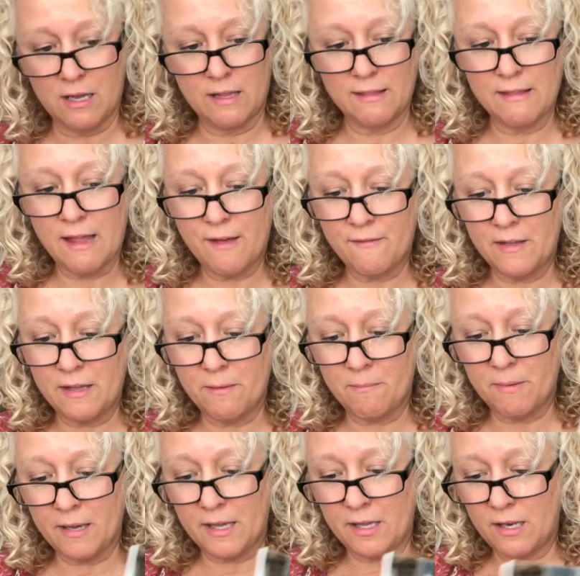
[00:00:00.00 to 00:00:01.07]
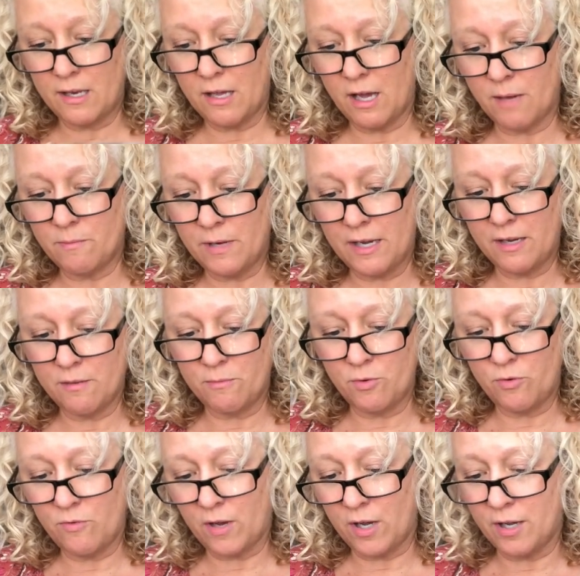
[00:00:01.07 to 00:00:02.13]
Love it, but I'm ready to
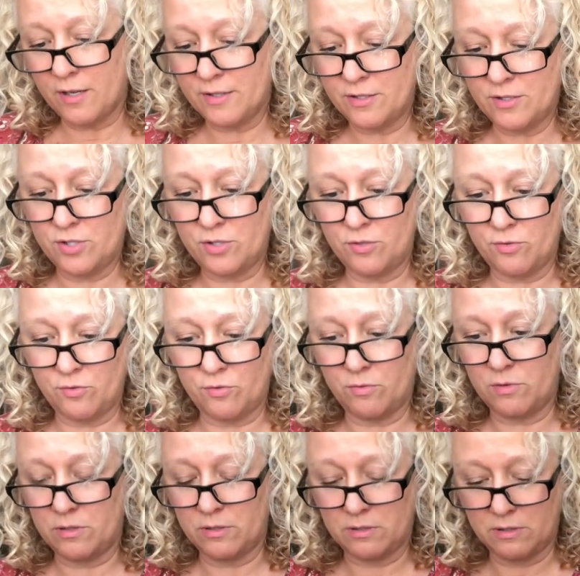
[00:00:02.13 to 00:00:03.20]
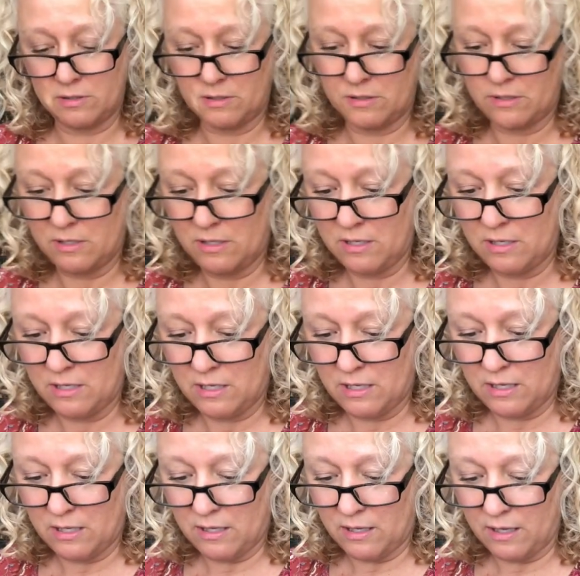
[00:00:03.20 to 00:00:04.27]
move on to
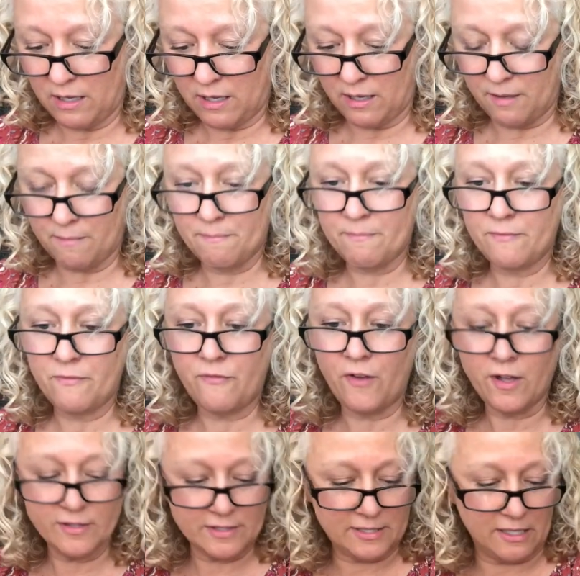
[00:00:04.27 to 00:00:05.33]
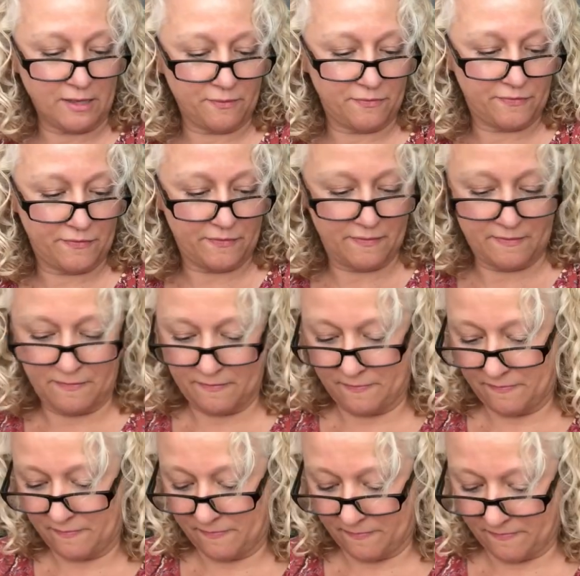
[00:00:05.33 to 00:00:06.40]
um, fall stuff.
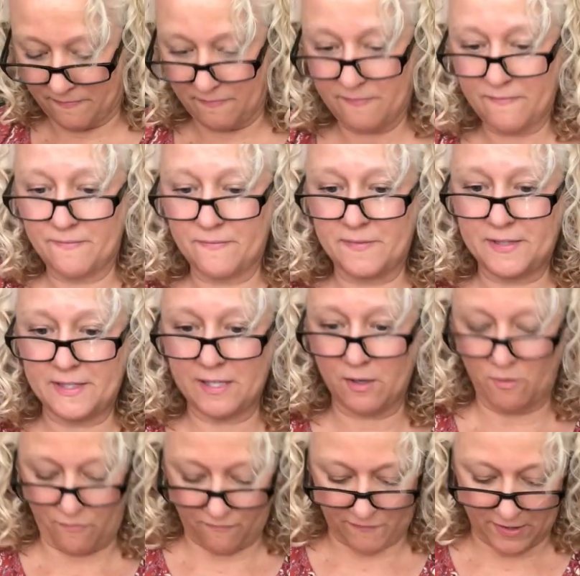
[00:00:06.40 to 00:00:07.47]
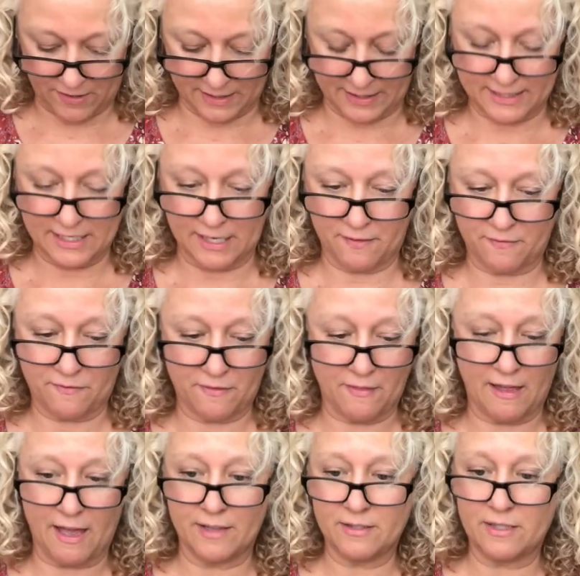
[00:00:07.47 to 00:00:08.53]
So, very excited for
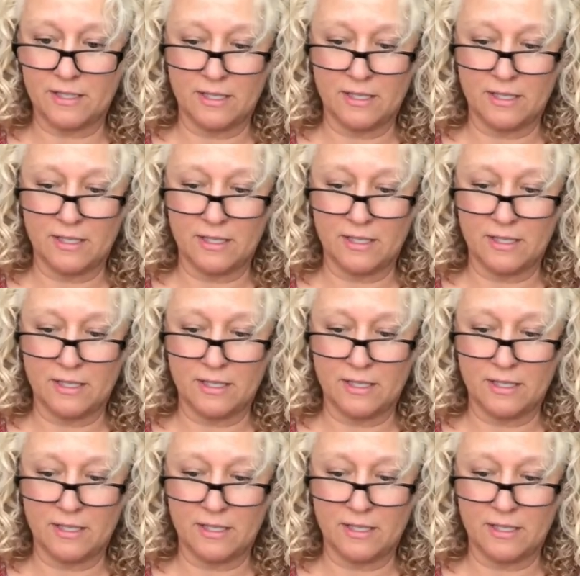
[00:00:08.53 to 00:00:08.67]
that.